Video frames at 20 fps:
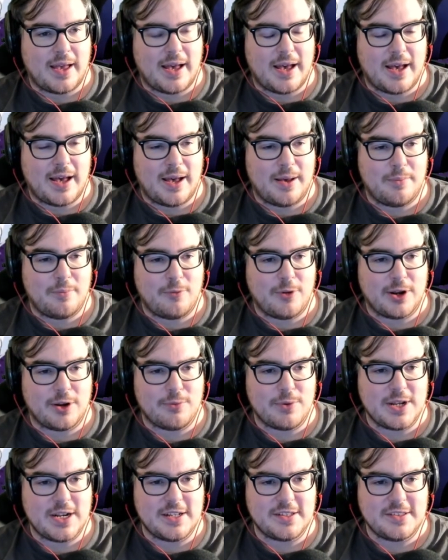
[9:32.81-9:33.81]
When
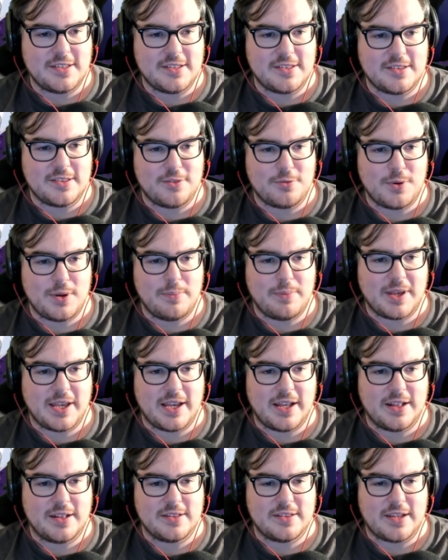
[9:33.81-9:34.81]
Arena Season 3
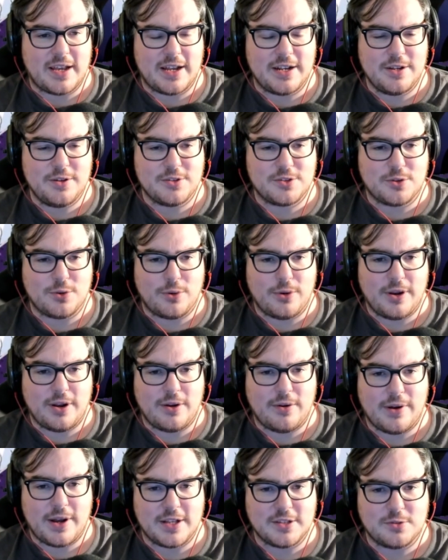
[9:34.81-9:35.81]
begins, unused glory
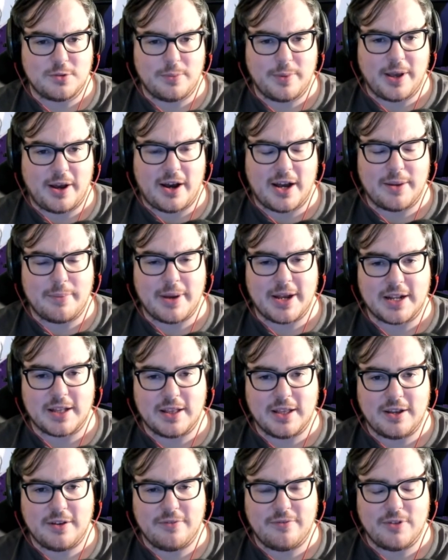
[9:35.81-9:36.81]
crests will be
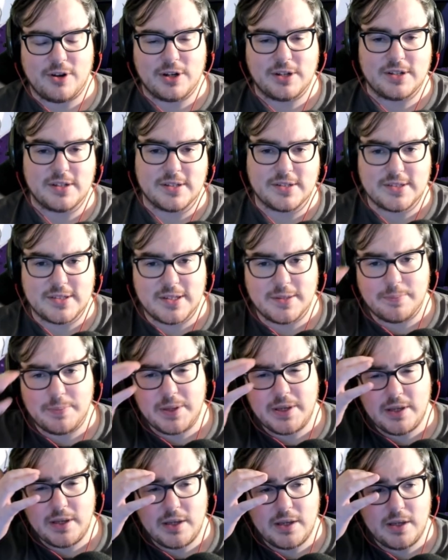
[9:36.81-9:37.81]
automatically converted to
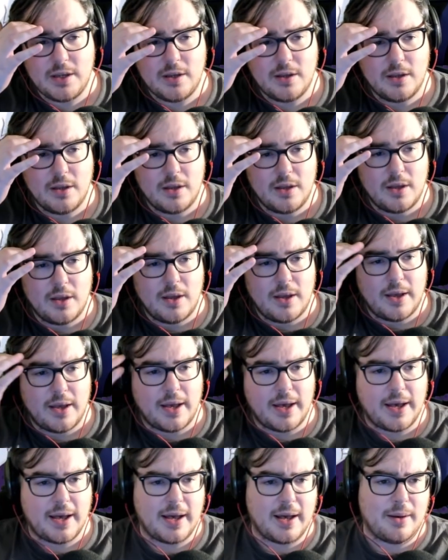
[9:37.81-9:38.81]

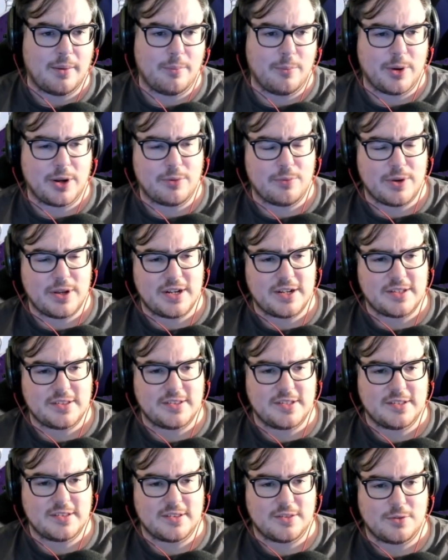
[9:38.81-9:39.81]
CP. When Arena
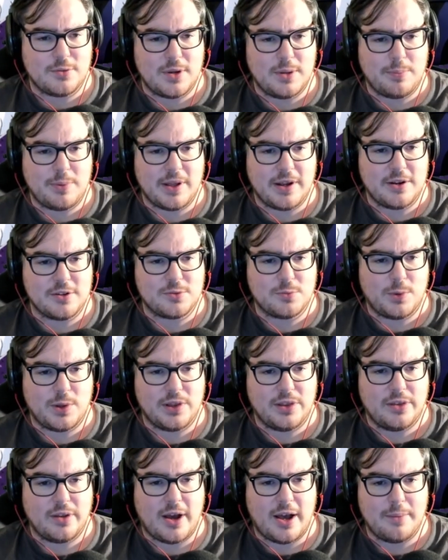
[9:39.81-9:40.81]
Season 3, players will
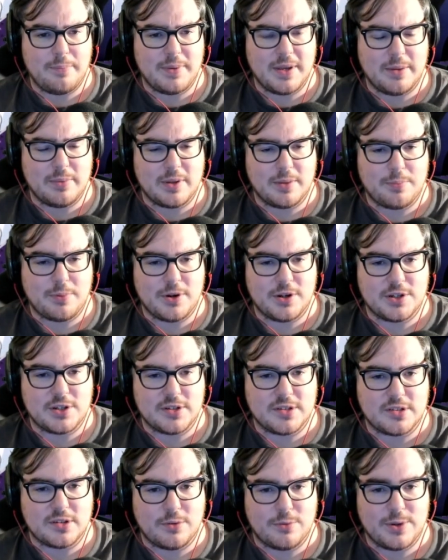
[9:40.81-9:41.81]
not be able to
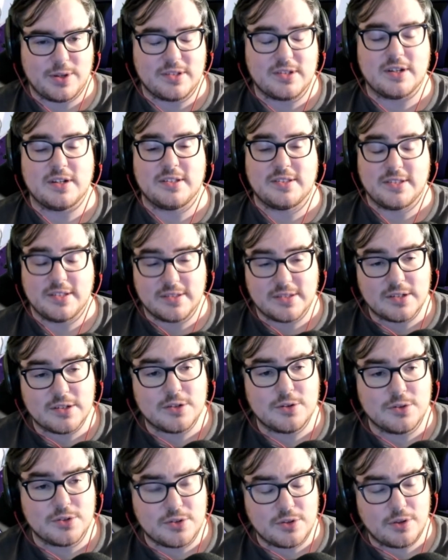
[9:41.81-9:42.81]
purchase Arena Season
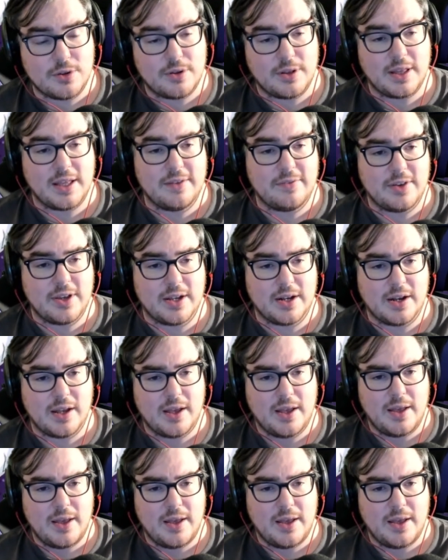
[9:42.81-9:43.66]
2, so they're leaving.